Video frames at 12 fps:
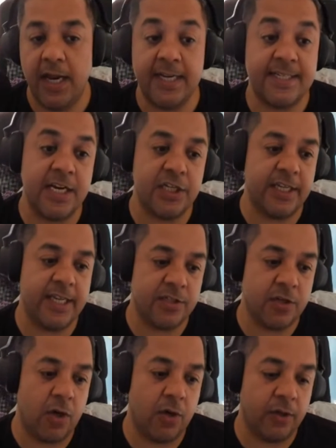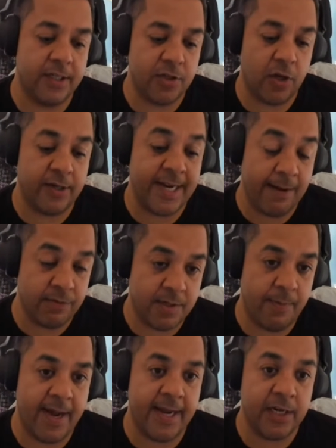And essentially, it's all
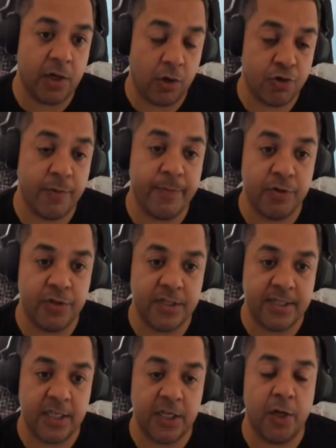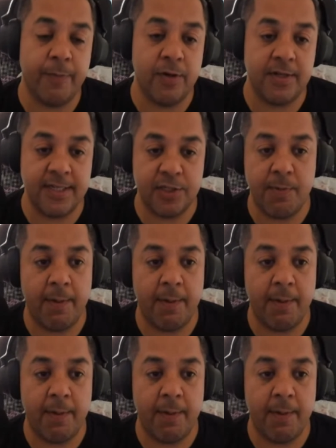down to my contributions in the community.